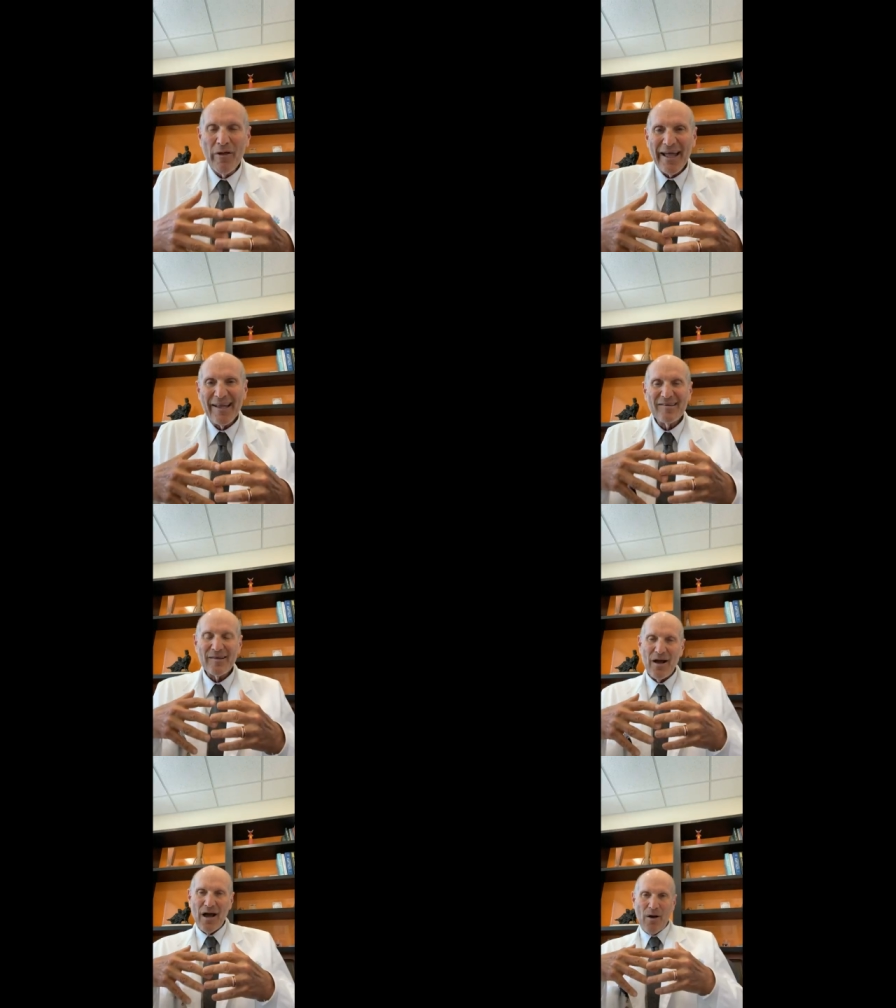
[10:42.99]
Well,
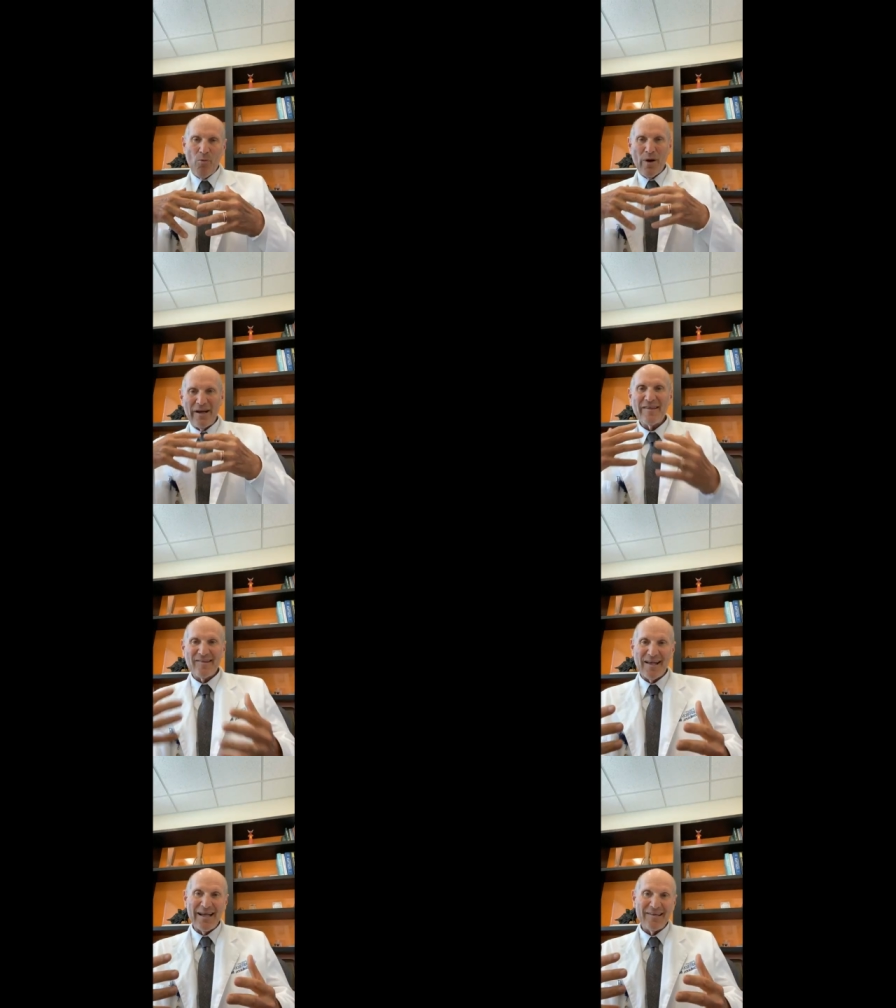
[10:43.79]
that's one
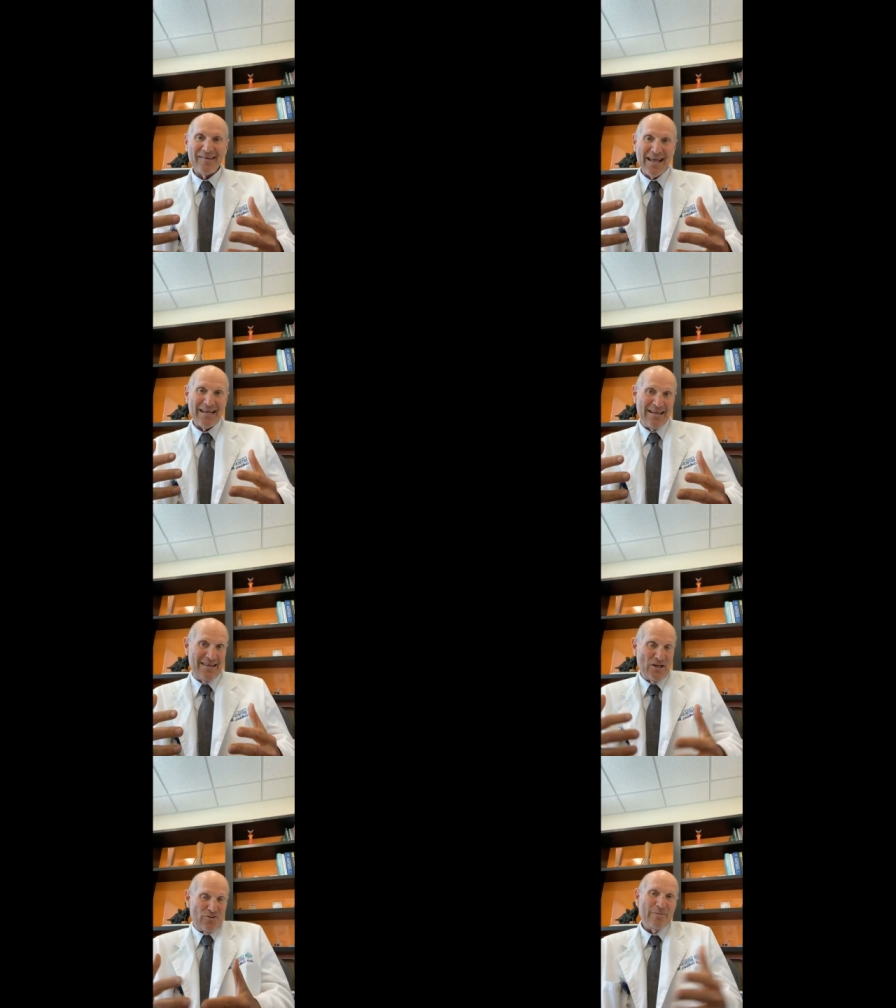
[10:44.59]
of the signs
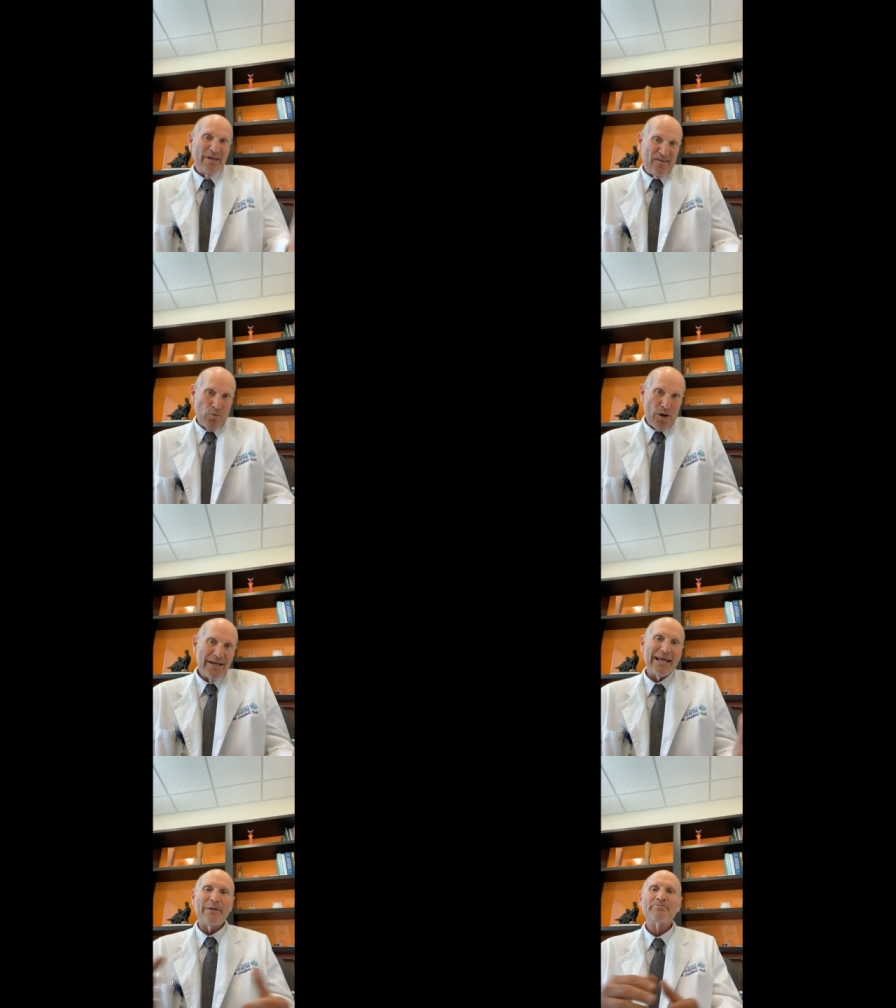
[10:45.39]
that the treatment is
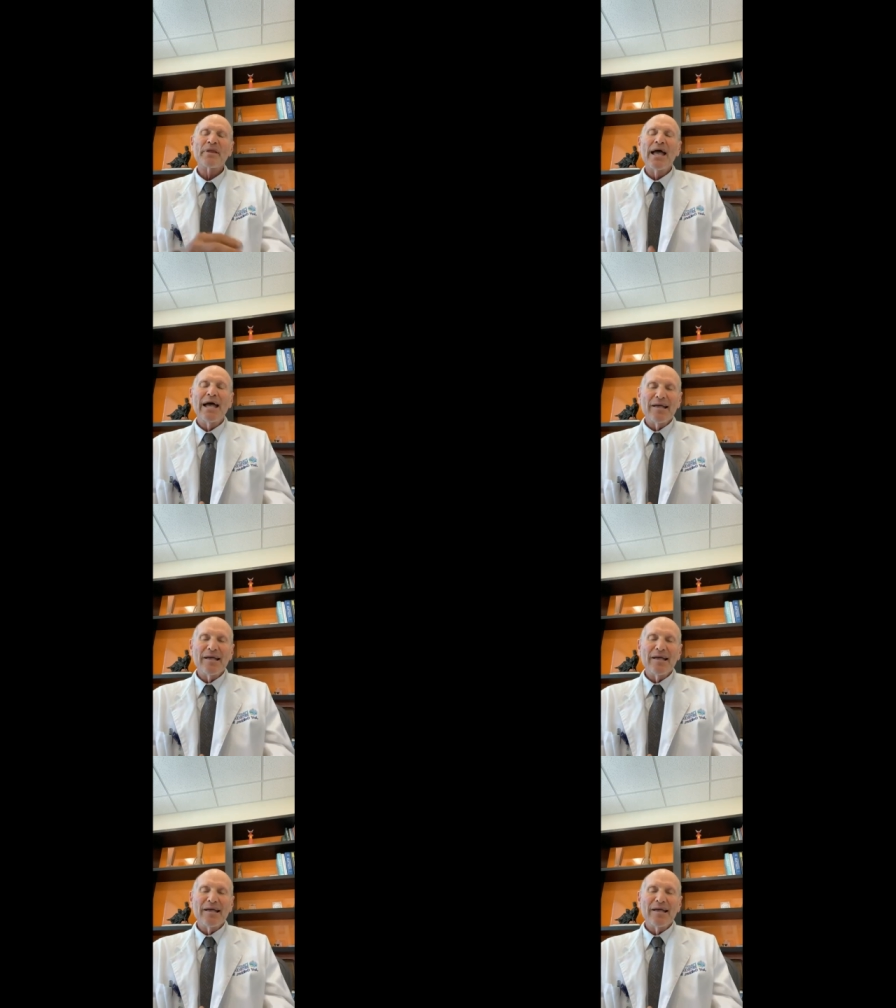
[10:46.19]
working.